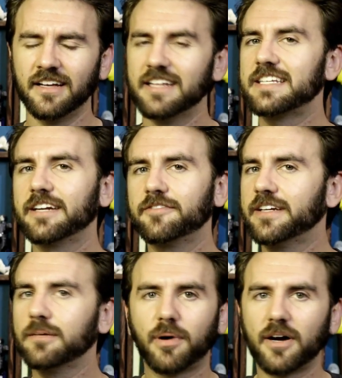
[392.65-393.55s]
Instead of
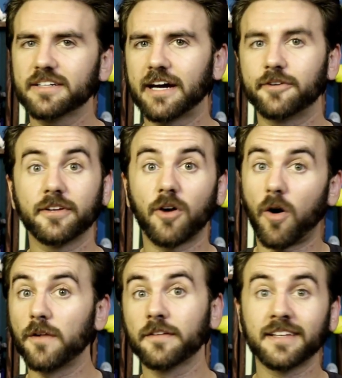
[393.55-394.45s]
getting bogged down in
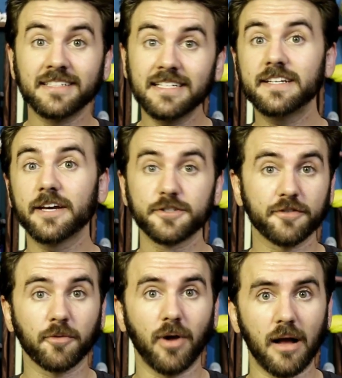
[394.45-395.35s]
all of the details
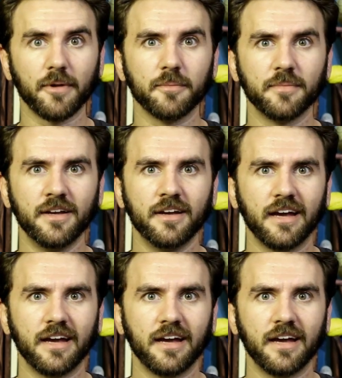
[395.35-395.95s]
of a problem,